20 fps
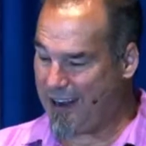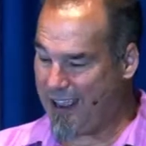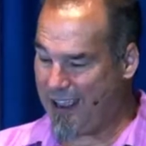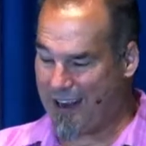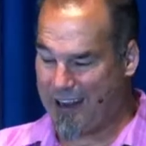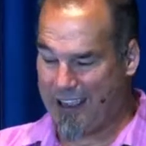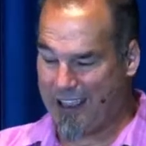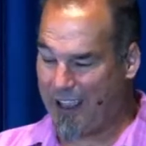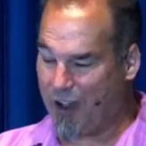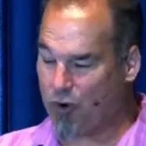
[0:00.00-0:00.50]
and
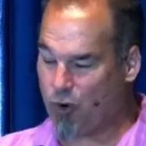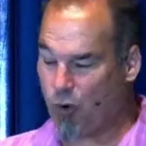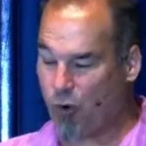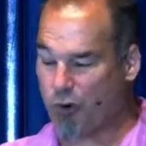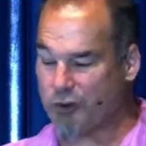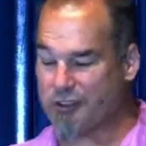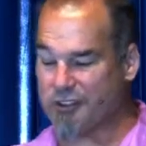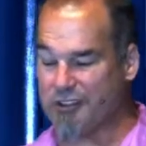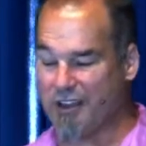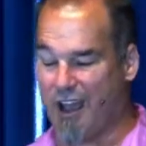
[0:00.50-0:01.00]
again? Of
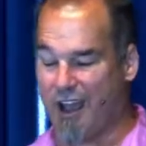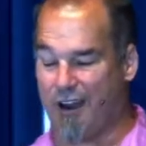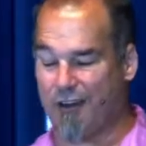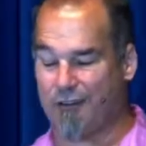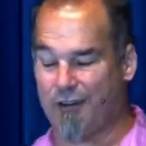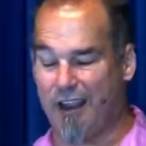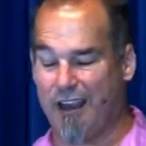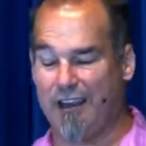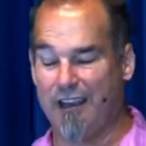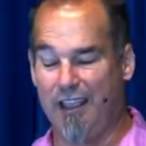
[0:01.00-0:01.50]
course not,
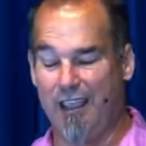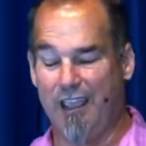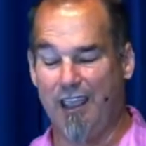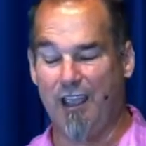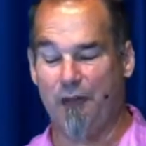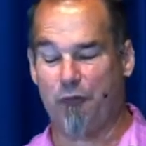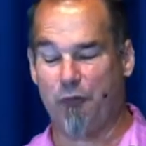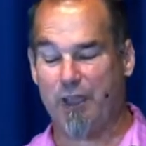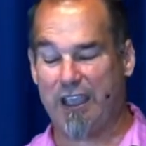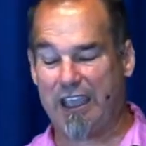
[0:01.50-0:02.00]
right?
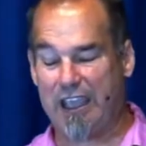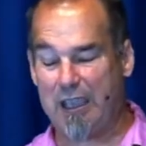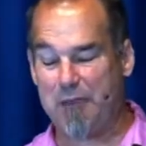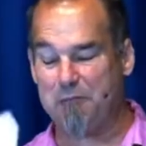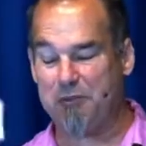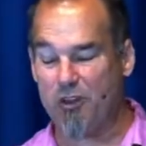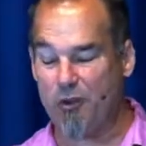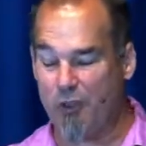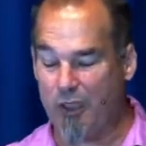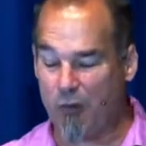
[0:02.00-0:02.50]
If we
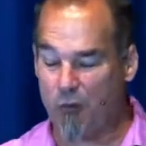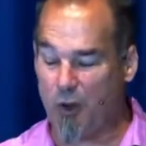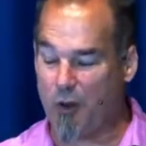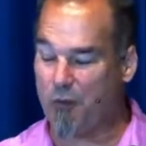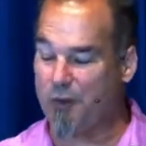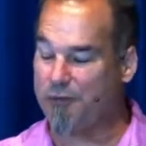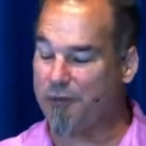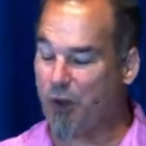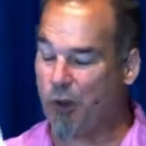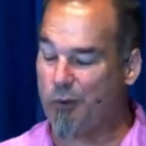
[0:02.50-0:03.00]
keep doing what
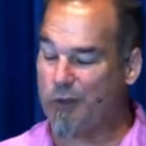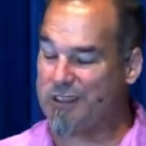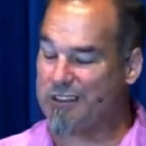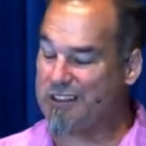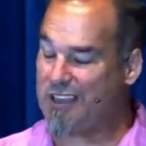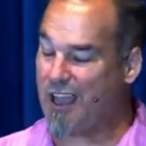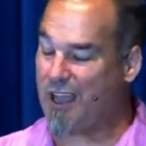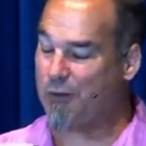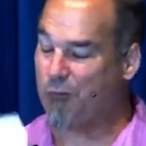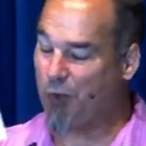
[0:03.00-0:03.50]
we've always
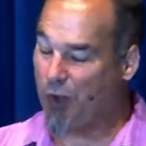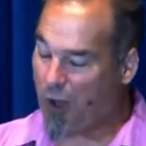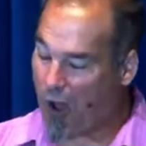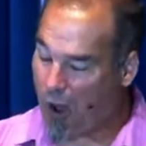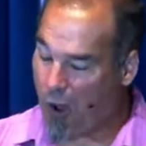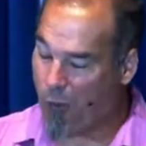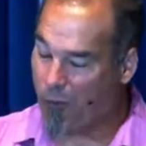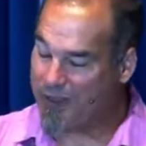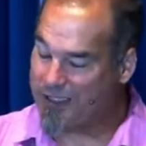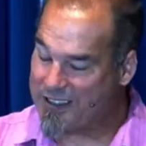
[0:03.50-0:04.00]
done, we'll
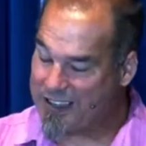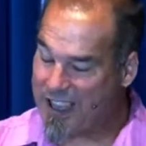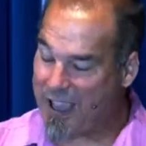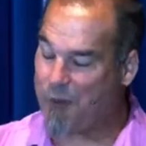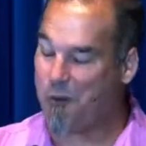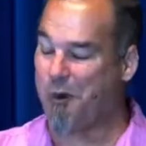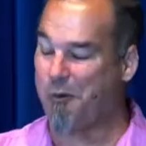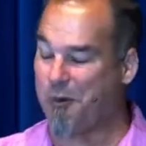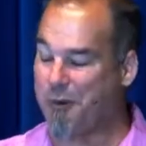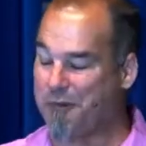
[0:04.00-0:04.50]
always get
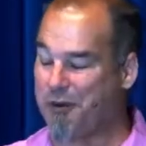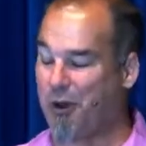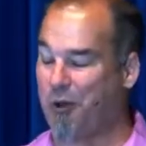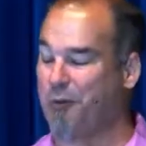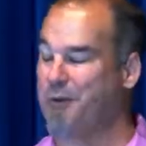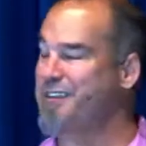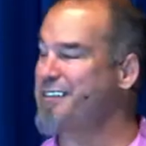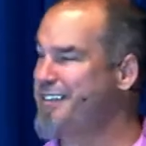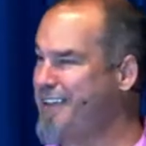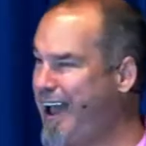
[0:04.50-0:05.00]
what we've
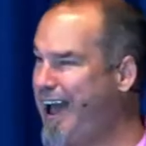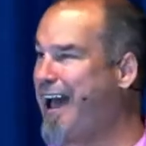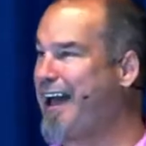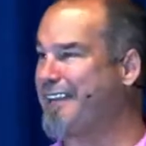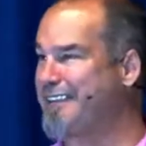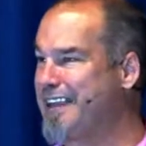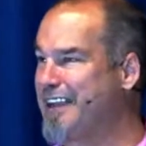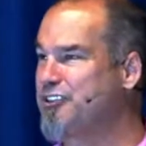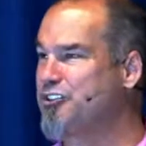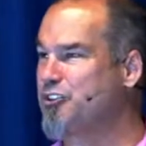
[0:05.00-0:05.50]
always
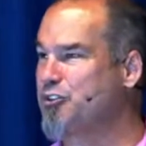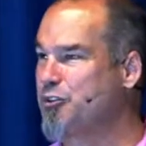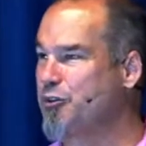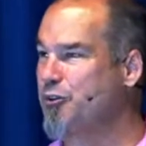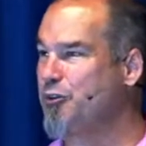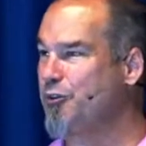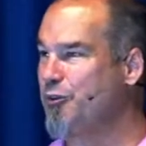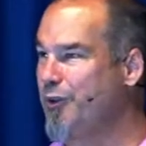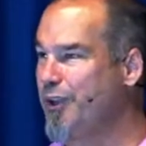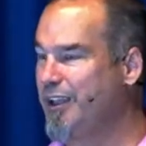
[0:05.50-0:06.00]
got. That's
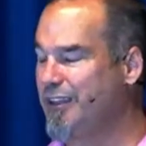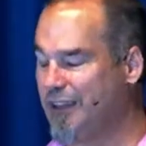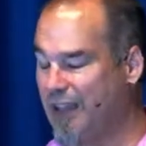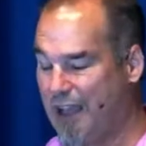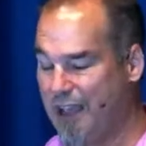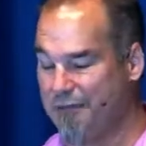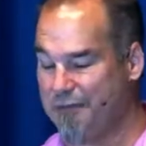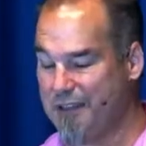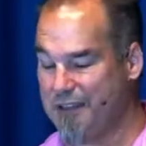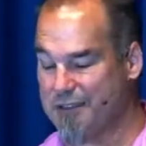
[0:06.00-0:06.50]
true in
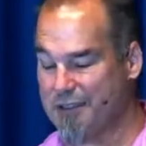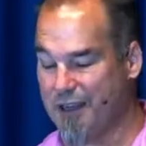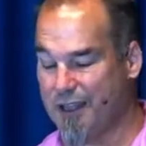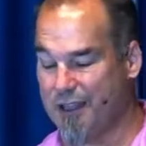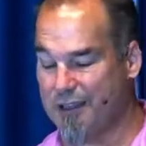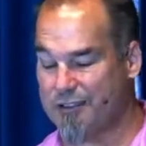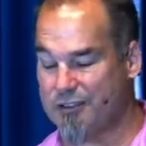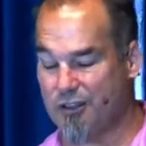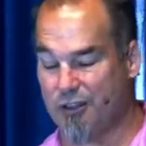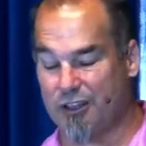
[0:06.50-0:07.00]
life, isn't it?
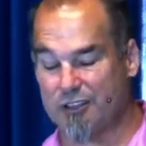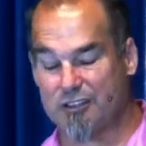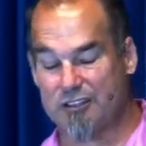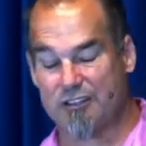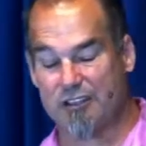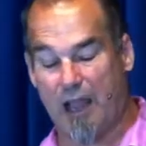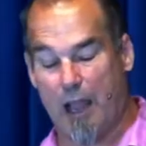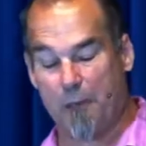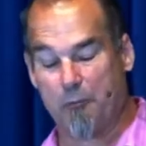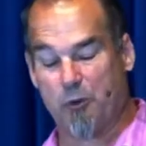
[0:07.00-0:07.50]
So let's
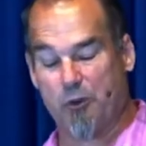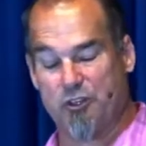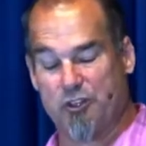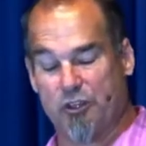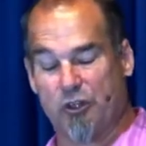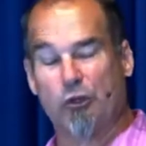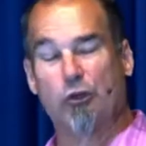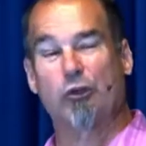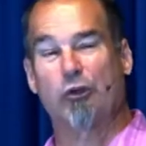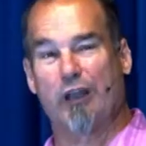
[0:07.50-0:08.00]
stop
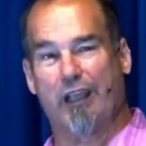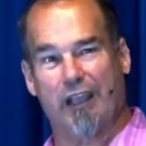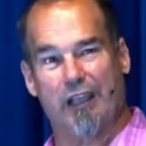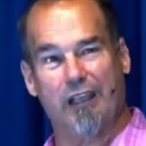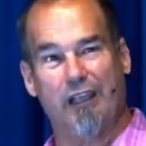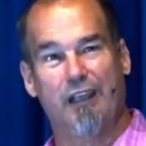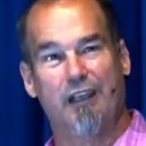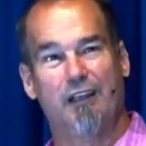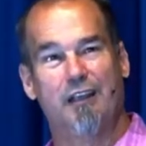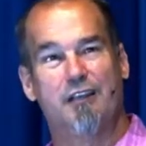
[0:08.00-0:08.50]

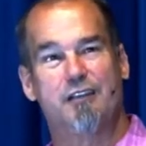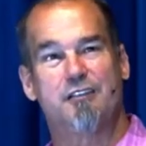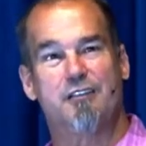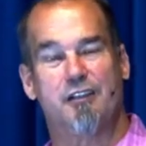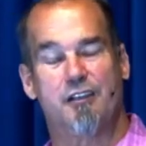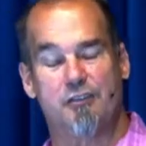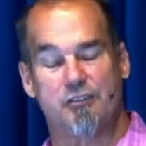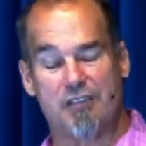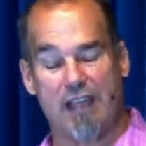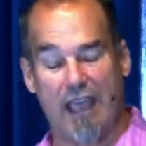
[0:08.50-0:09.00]
returning to
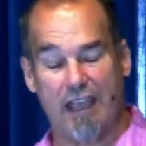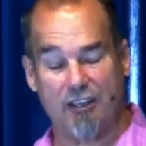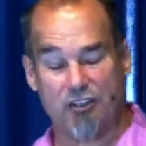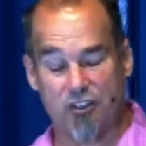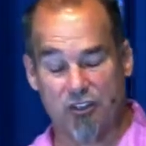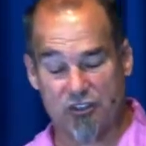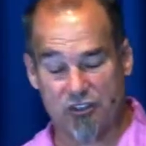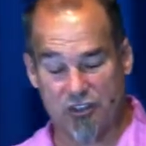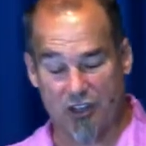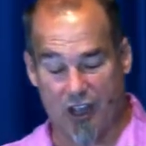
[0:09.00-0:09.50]
those
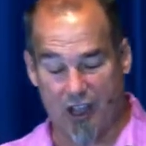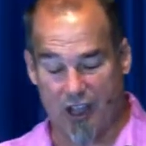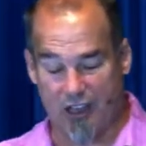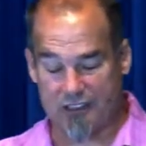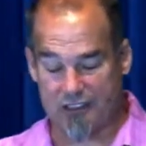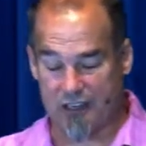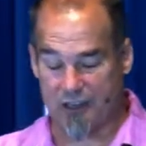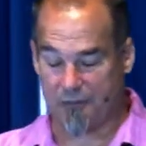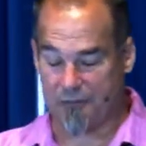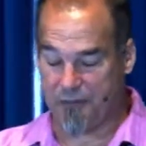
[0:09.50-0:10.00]
anxious
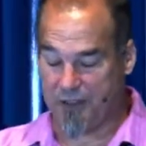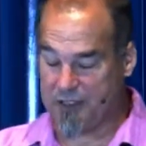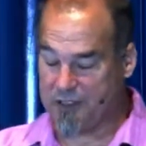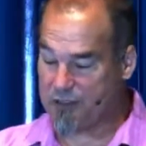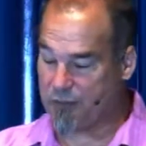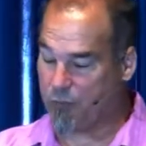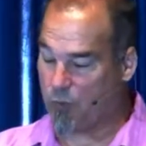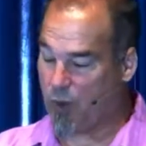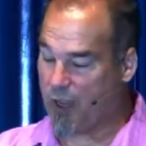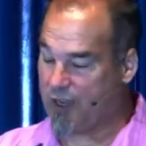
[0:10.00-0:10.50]
thoughts and
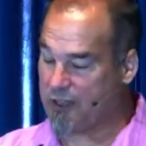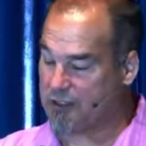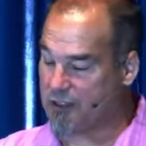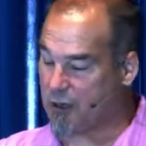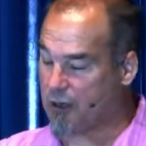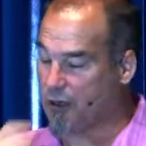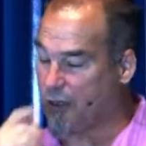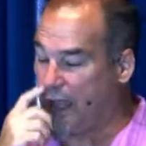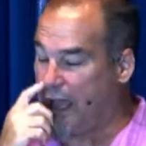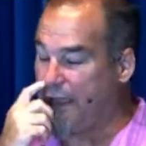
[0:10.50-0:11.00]
offensive ways in
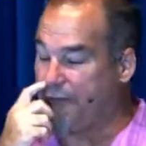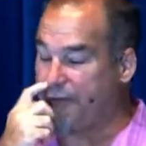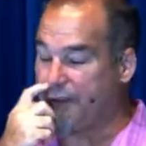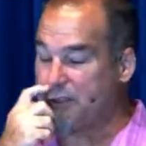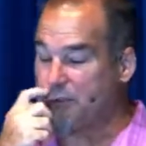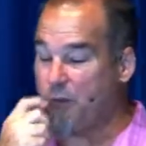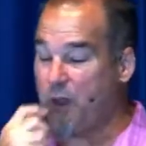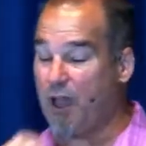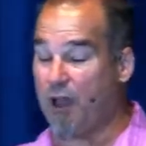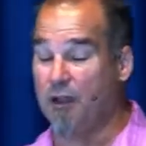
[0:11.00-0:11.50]
our life
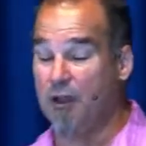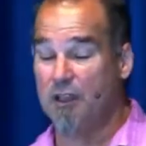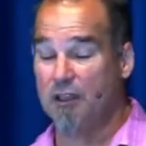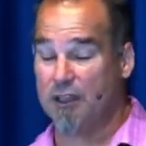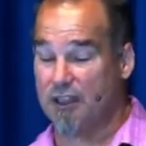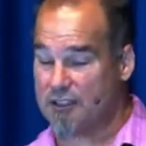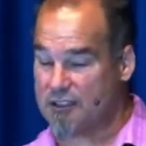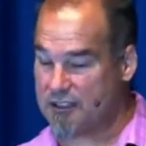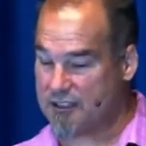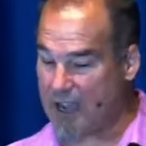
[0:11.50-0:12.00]
as well.
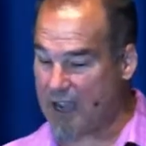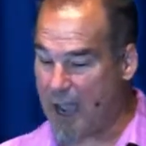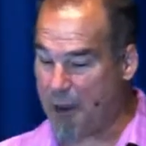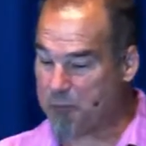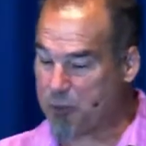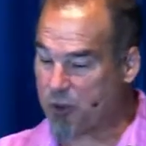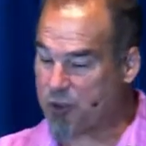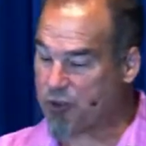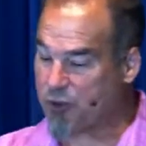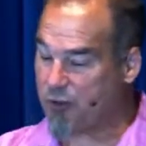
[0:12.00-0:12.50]
Let's stop
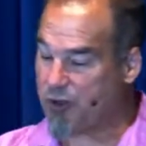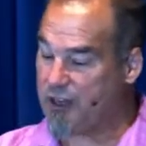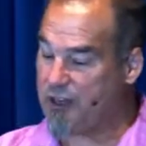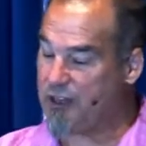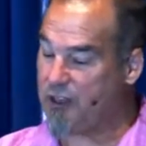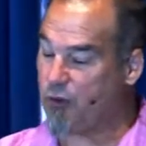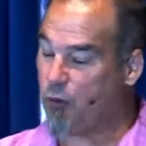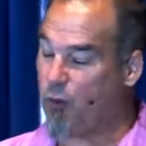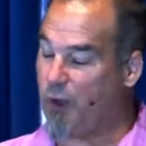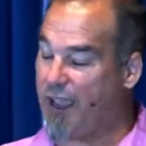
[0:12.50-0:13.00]
returning to
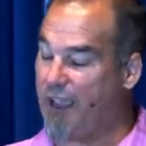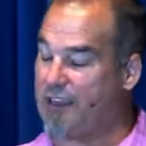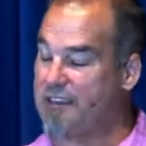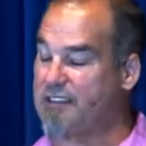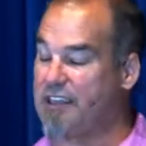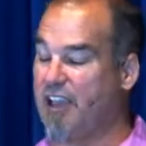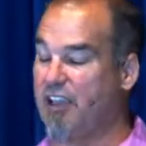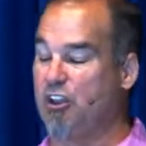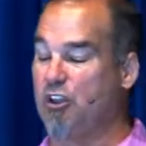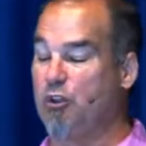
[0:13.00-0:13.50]
the ways
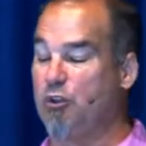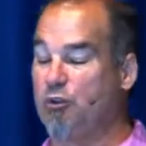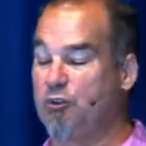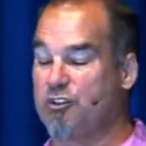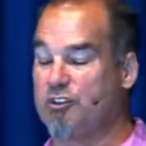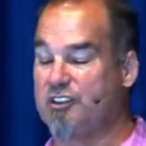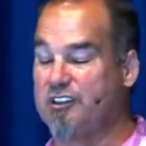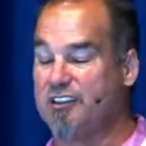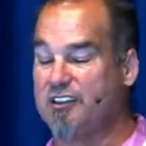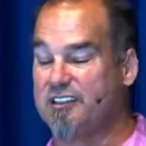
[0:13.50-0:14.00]
that
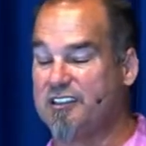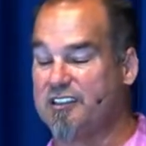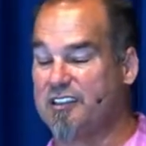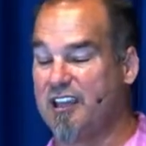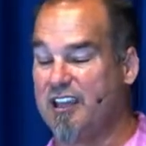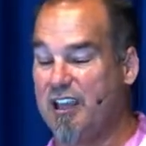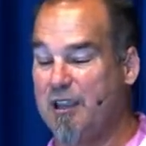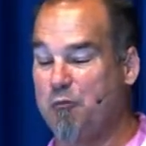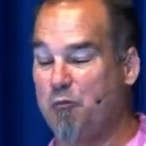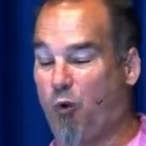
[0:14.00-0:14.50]
used to
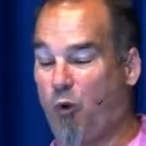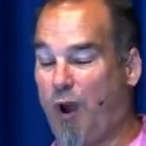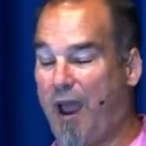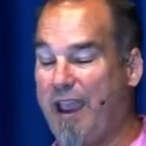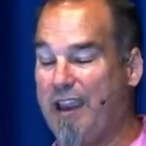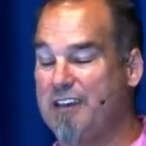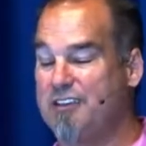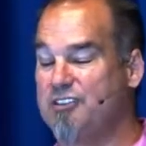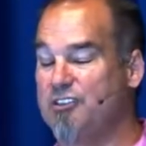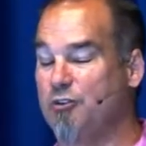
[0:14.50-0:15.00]
seem
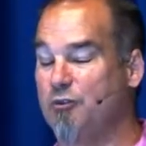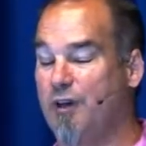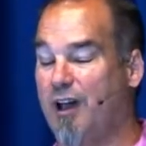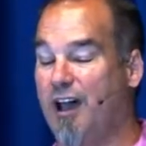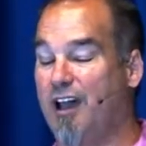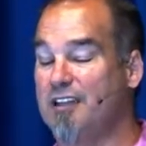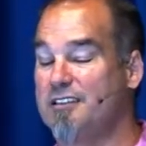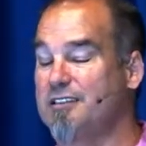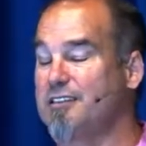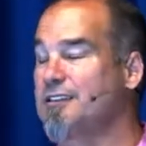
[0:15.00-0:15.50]
right to
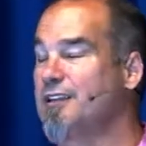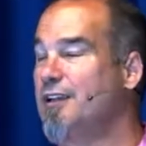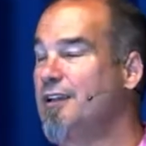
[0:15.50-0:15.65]
us,